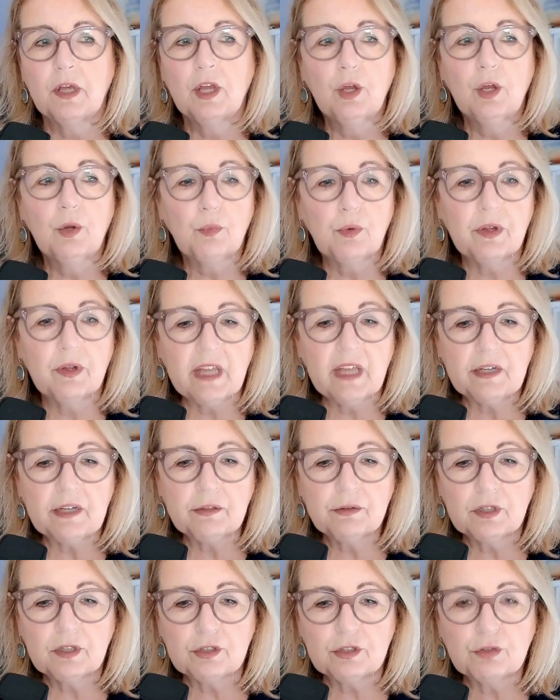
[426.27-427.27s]

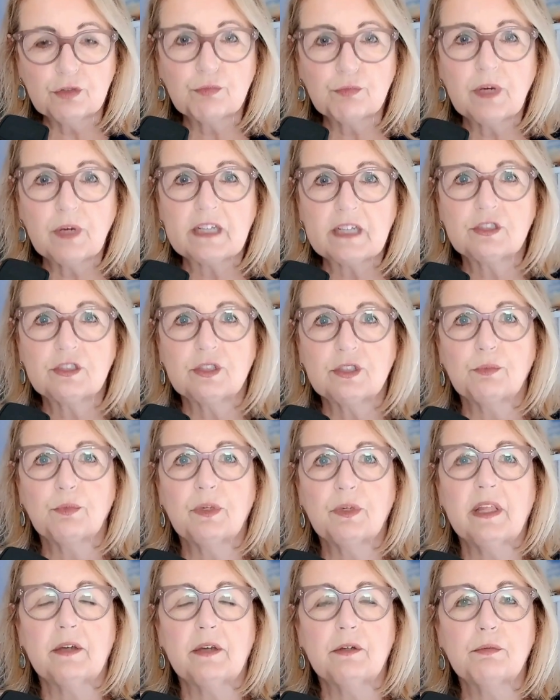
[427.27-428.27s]
without the direction,
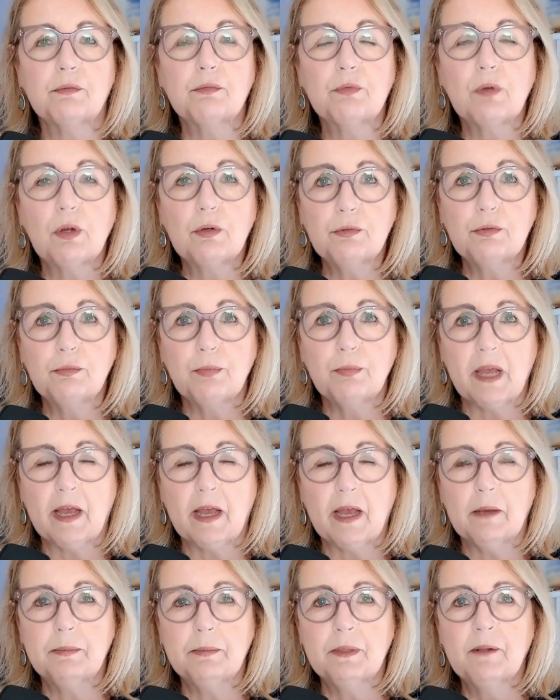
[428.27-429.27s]
without a
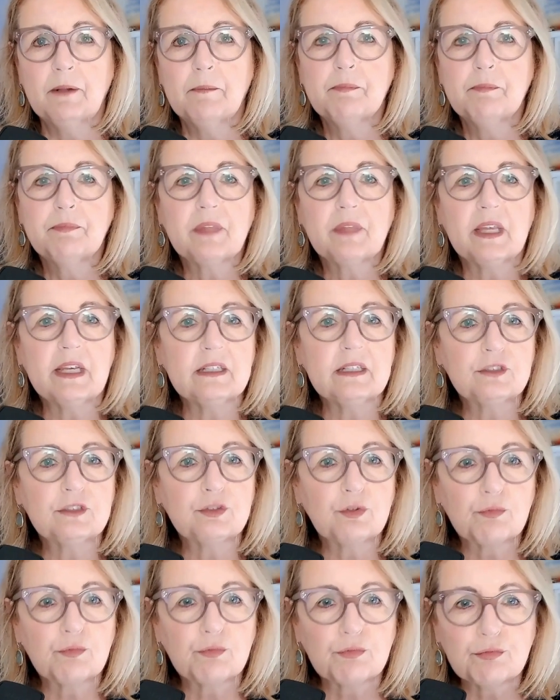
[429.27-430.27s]
roadmap, it's
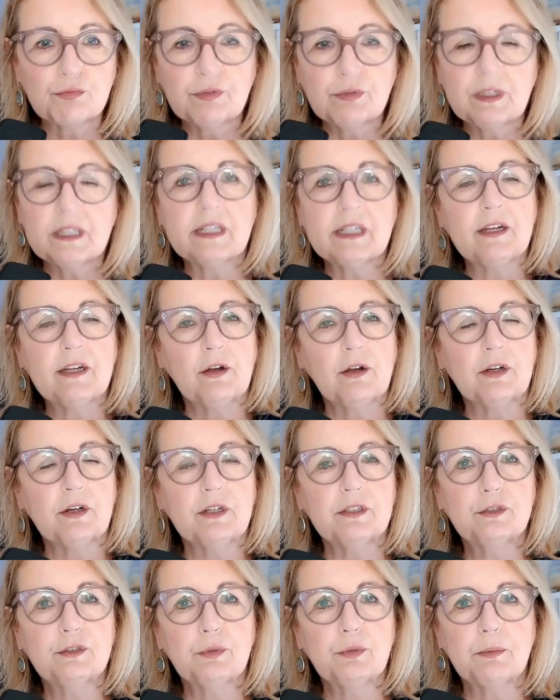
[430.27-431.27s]
really
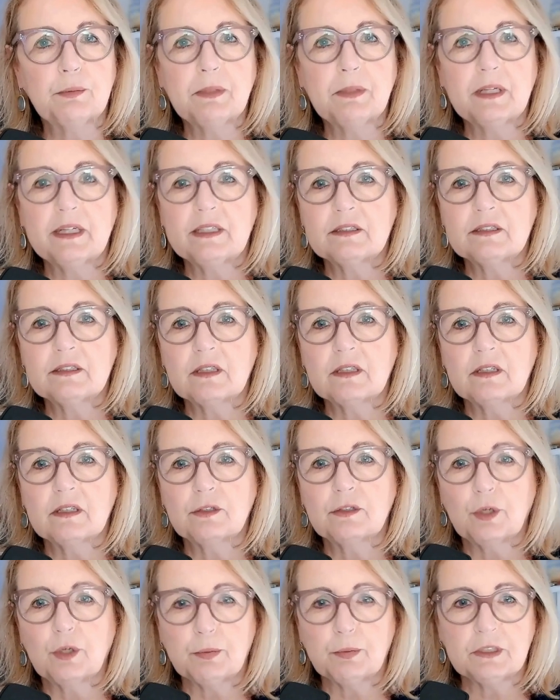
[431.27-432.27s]
hard to replace a
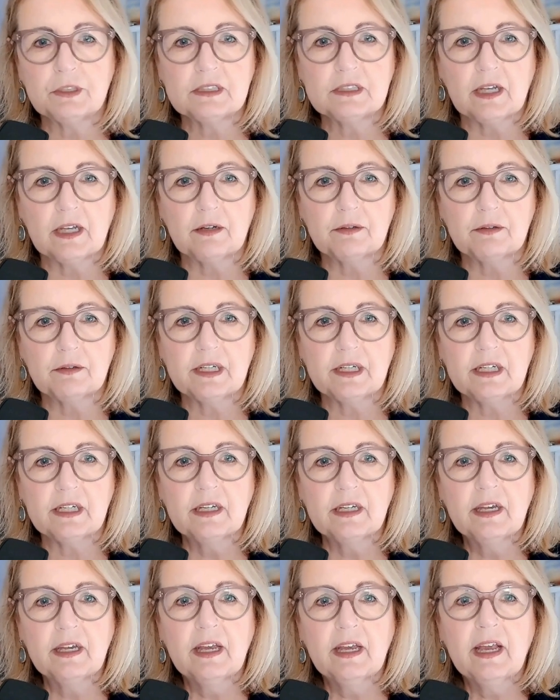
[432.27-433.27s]
corporate salary.
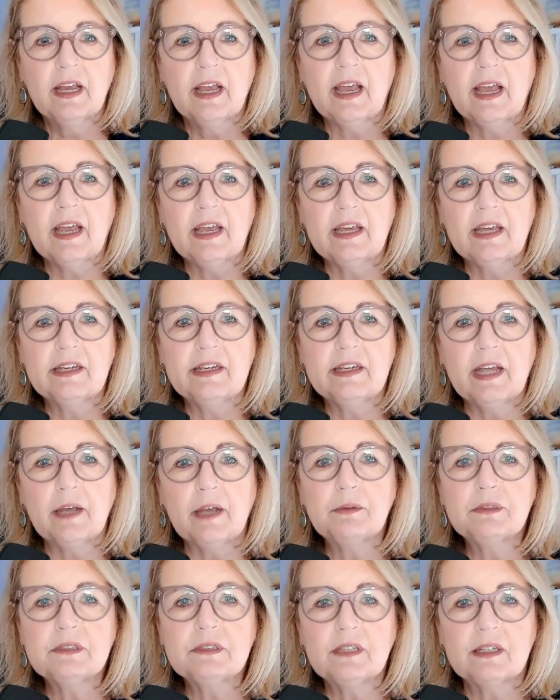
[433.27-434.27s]
And now
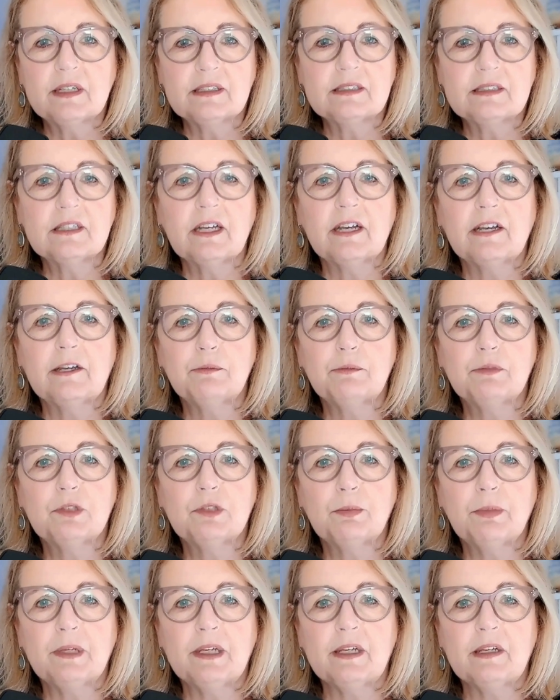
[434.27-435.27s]
is not a time to
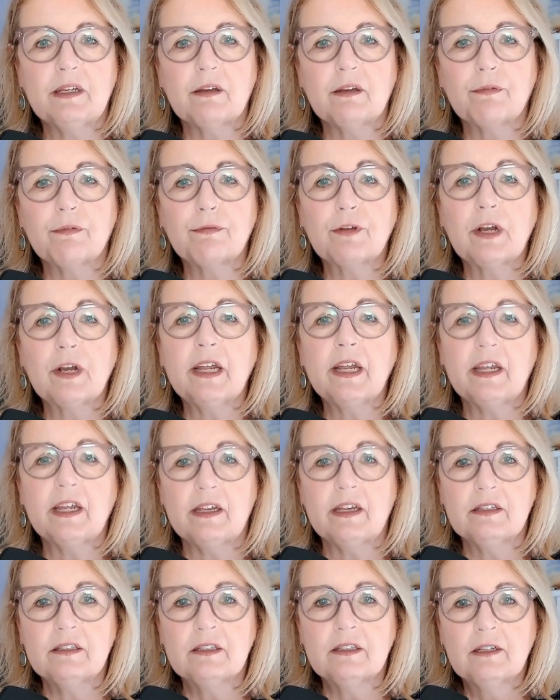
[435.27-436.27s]
be afraid